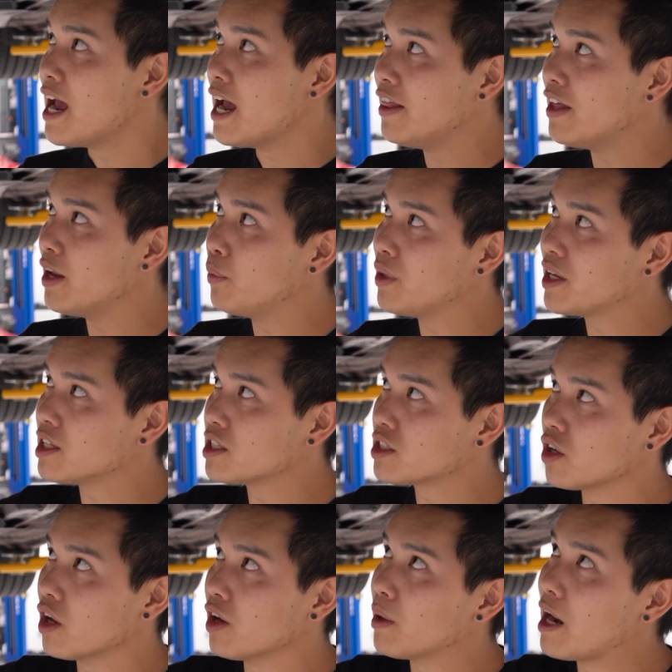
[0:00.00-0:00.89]
and then we can
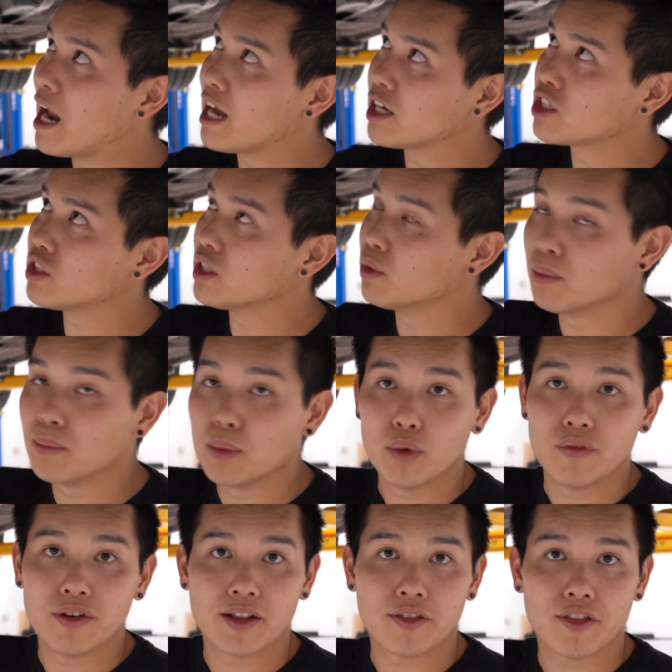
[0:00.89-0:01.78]
start actually
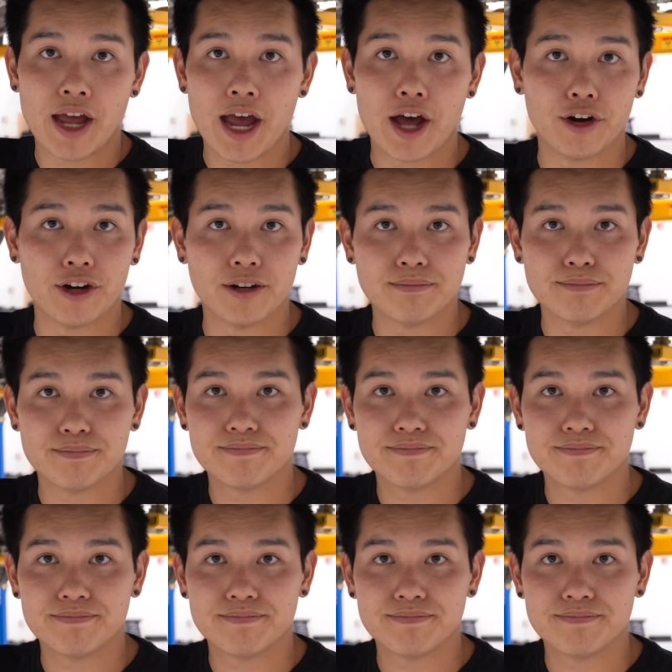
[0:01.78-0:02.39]
removing the header.